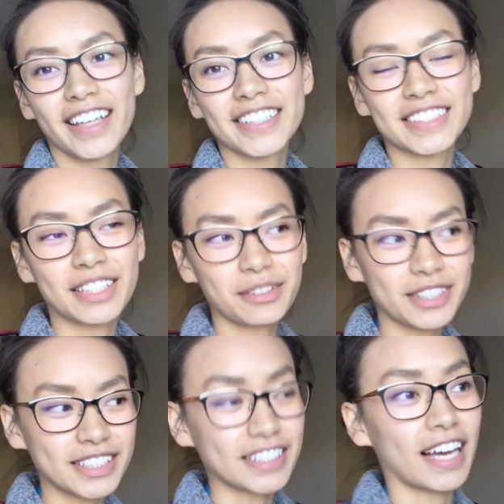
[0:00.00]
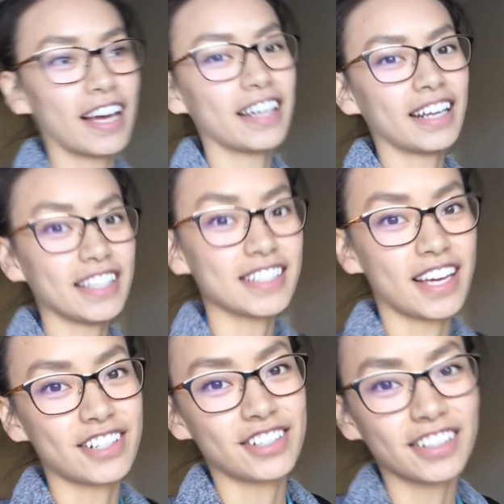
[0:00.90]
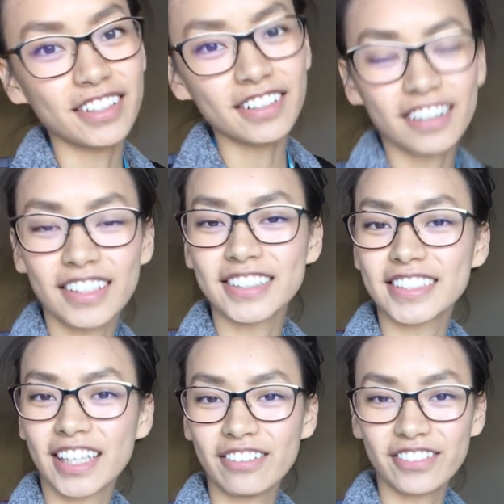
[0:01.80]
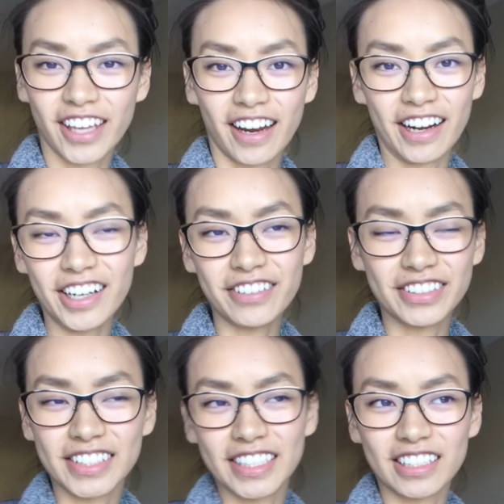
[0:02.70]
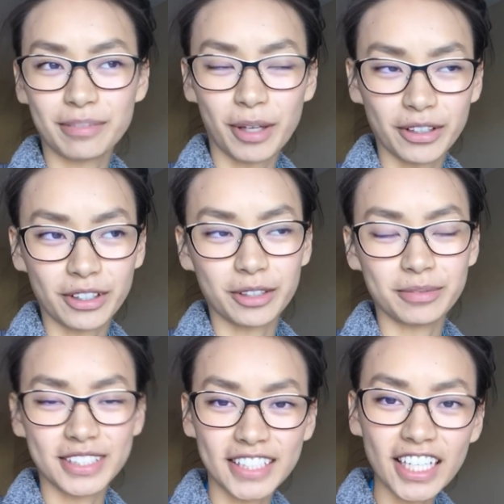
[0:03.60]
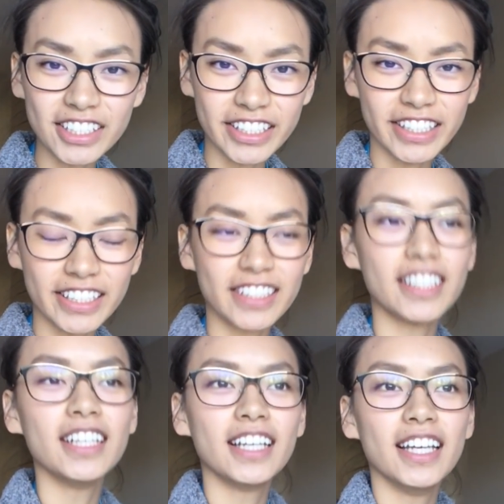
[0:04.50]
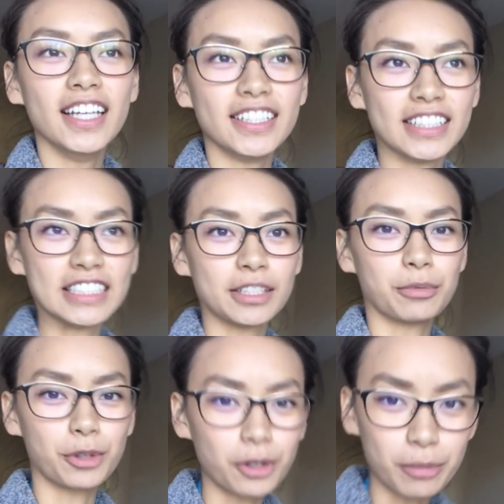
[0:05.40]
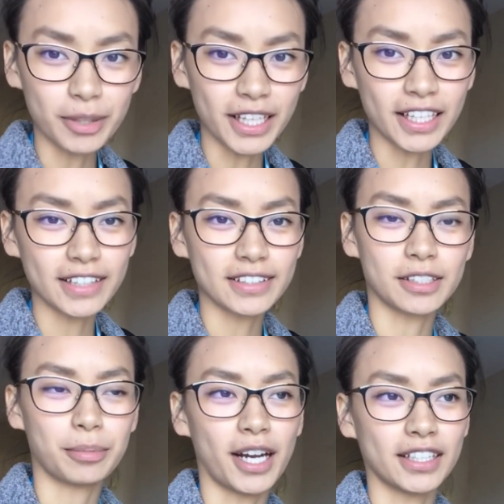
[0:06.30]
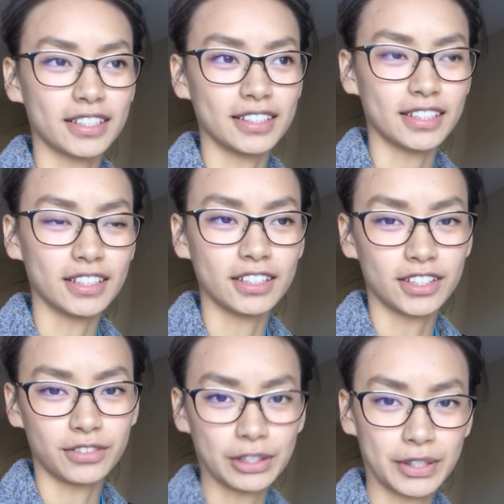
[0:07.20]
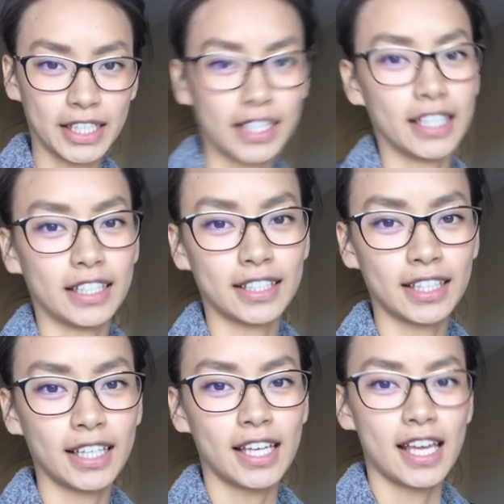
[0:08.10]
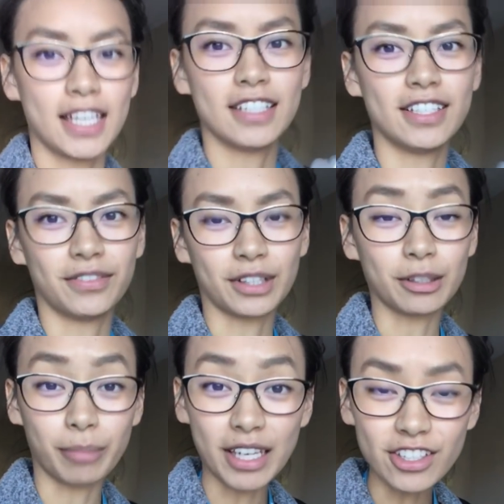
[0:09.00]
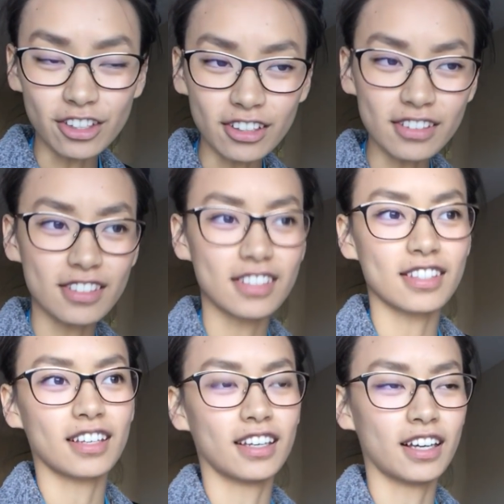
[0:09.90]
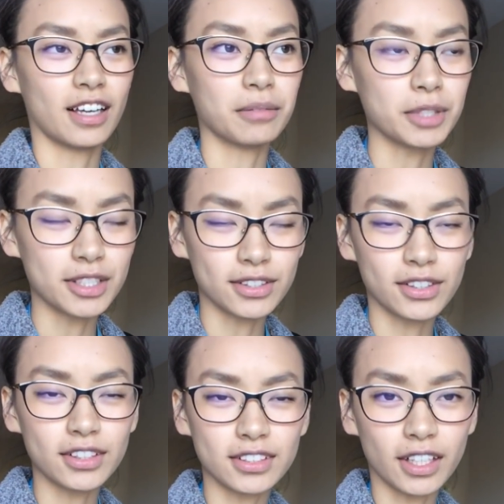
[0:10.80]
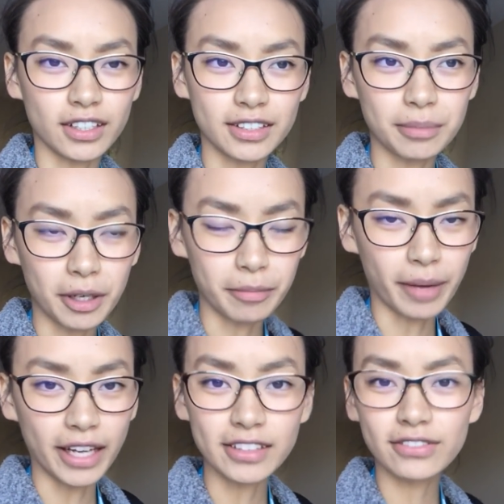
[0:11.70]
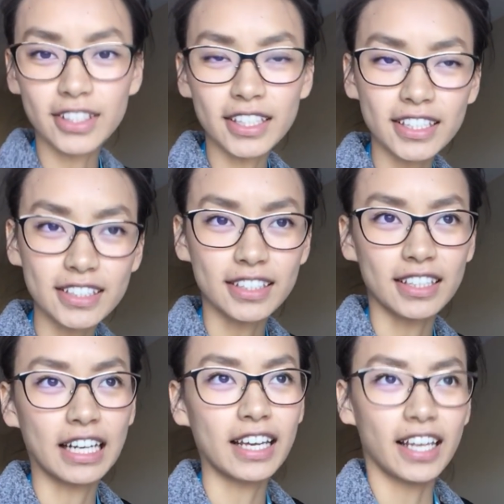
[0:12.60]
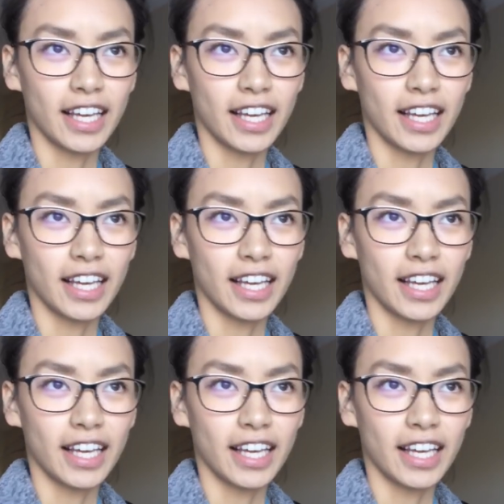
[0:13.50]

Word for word: So we just had a session on self-care. It was like small group discussion did some role playing, so practiced interviewing like difficult patients um, and just sort of talked about mindfulness and